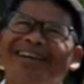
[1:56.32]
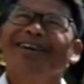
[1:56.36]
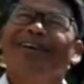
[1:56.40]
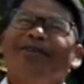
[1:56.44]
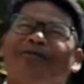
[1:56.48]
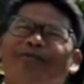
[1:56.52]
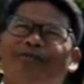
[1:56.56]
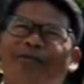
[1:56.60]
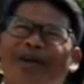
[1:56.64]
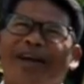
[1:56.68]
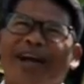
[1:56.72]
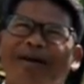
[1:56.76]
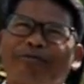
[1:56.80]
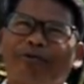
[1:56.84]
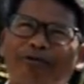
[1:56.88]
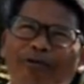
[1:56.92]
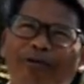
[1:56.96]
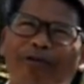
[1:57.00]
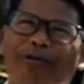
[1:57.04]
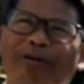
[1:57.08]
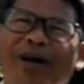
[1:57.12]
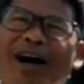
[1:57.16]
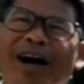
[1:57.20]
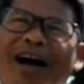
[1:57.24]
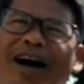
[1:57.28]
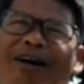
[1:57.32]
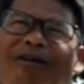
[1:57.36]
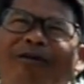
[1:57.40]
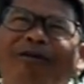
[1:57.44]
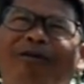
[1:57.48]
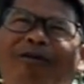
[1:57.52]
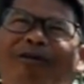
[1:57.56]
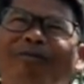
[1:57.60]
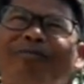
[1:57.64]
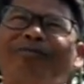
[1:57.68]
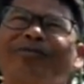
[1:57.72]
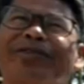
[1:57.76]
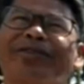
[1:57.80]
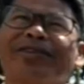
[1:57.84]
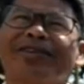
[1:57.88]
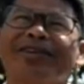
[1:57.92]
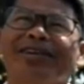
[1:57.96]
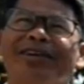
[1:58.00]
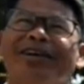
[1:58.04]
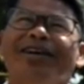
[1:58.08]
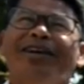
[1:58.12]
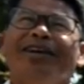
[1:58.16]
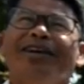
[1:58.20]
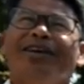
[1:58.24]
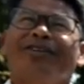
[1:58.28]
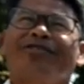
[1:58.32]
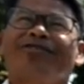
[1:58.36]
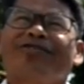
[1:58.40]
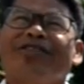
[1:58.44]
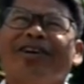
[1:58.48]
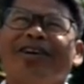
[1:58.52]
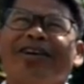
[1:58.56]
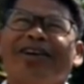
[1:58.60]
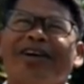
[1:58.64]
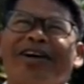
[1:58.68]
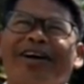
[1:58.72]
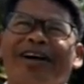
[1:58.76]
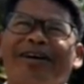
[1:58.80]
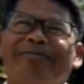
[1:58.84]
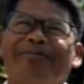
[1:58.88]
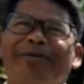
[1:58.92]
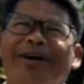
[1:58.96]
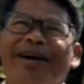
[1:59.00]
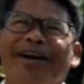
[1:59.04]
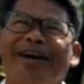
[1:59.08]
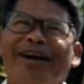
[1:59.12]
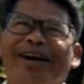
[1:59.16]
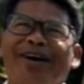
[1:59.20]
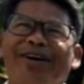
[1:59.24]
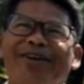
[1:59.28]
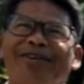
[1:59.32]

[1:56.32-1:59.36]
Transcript: We have to go out home. Jingle bell,